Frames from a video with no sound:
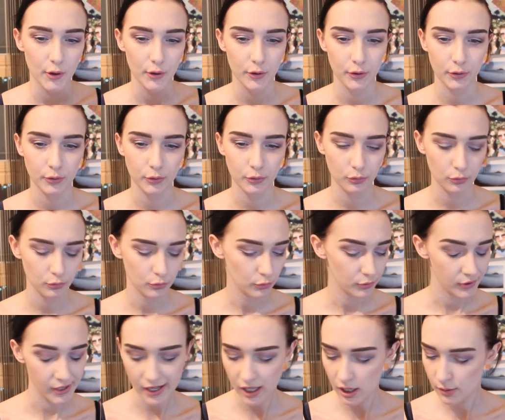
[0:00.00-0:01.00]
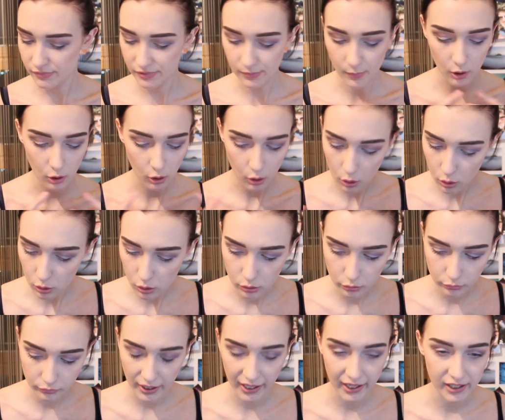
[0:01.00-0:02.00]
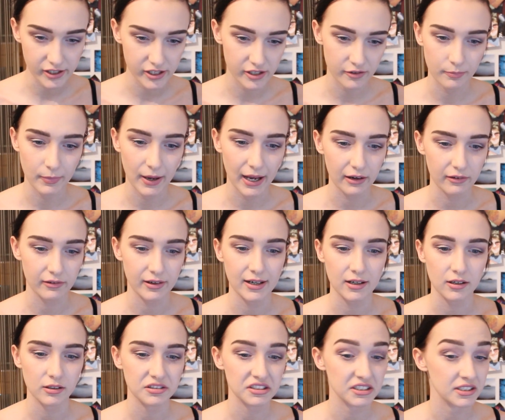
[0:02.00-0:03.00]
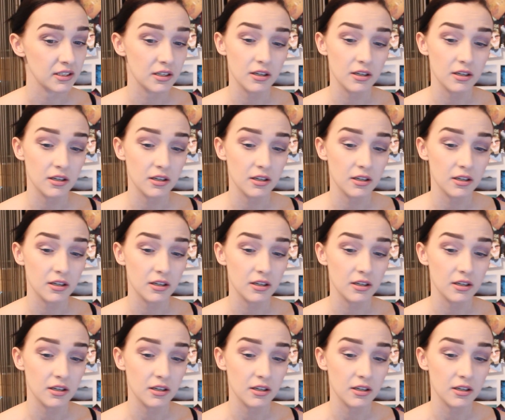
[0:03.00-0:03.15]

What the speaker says: who, they come from a whole range of backgrounds.